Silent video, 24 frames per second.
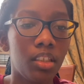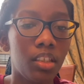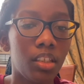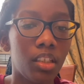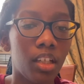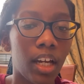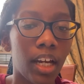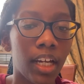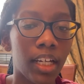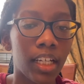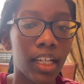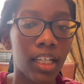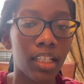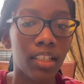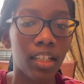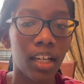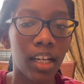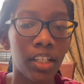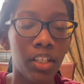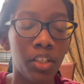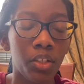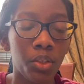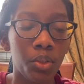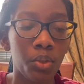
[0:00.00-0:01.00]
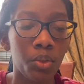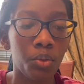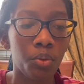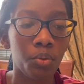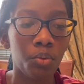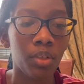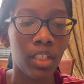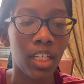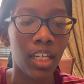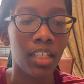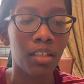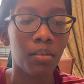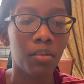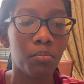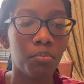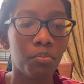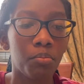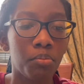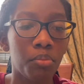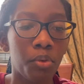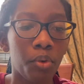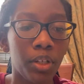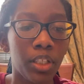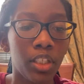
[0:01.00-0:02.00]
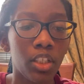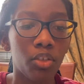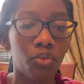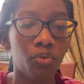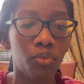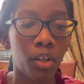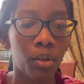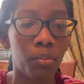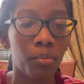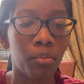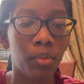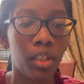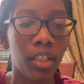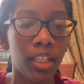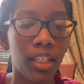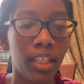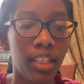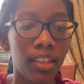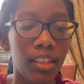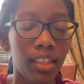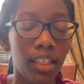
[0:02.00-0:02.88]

I guess I do take points from the